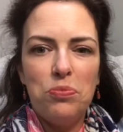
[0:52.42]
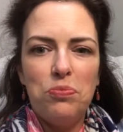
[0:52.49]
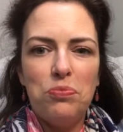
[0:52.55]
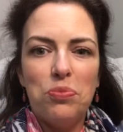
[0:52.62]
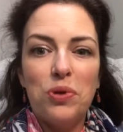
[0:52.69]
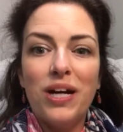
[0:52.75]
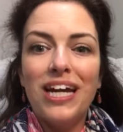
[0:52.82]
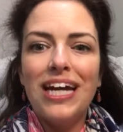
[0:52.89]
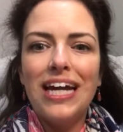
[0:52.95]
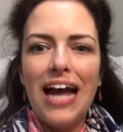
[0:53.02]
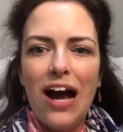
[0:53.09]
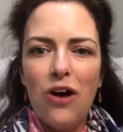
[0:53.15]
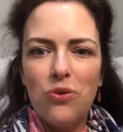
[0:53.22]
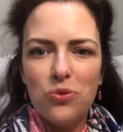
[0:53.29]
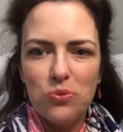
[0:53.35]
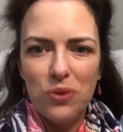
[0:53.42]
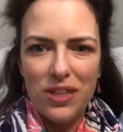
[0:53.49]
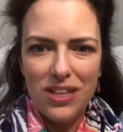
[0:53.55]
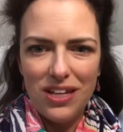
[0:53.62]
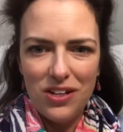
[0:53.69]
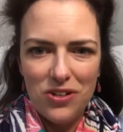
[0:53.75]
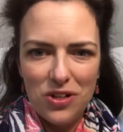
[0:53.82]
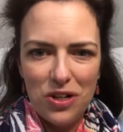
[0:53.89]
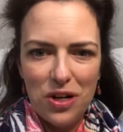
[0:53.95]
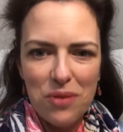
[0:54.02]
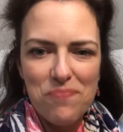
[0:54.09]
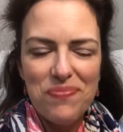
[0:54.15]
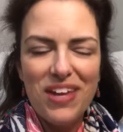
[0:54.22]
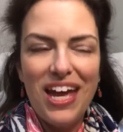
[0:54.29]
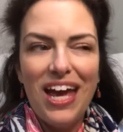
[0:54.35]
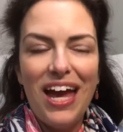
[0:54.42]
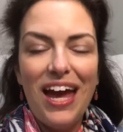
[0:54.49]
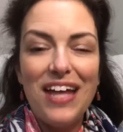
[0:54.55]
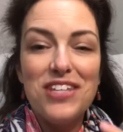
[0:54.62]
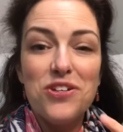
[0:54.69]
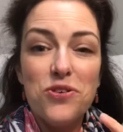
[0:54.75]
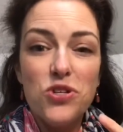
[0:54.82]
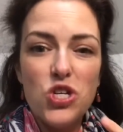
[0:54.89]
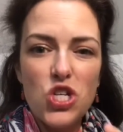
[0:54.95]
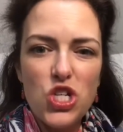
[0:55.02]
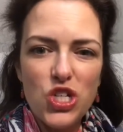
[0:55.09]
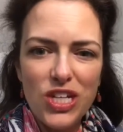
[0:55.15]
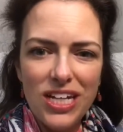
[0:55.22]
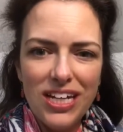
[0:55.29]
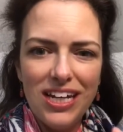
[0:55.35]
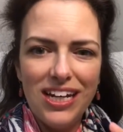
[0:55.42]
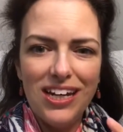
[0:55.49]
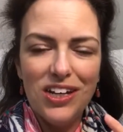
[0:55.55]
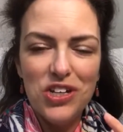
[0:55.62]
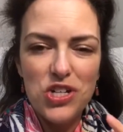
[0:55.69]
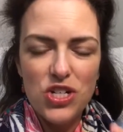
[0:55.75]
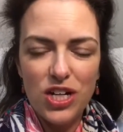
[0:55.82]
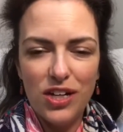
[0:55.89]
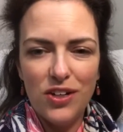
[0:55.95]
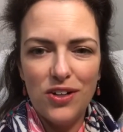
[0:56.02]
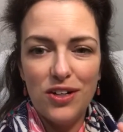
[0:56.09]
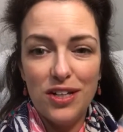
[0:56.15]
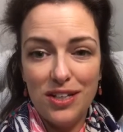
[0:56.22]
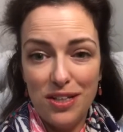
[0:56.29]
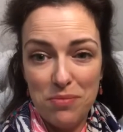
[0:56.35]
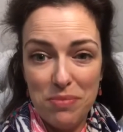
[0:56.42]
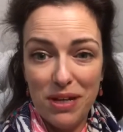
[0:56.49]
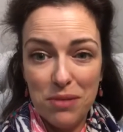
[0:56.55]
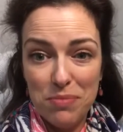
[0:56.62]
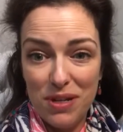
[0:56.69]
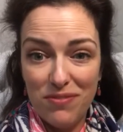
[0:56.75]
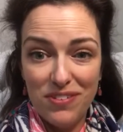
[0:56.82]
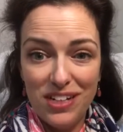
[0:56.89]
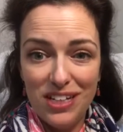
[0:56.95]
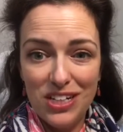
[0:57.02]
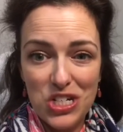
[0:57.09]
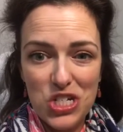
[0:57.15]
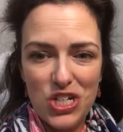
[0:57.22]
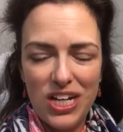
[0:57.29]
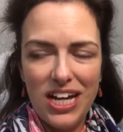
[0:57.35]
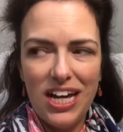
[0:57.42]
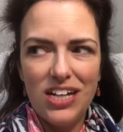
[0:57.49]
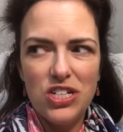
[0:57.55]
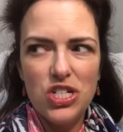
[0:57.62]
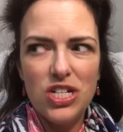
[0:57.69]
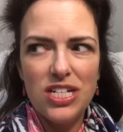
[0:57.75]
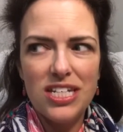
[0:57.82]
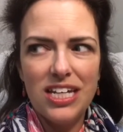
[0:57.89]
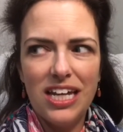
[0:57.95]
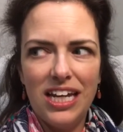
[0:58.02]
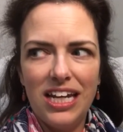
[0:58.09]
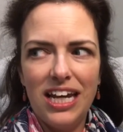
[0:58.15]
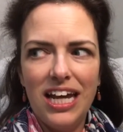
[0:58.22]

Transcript: bring it out within her. And so she shared the big epiphany that she had. She said,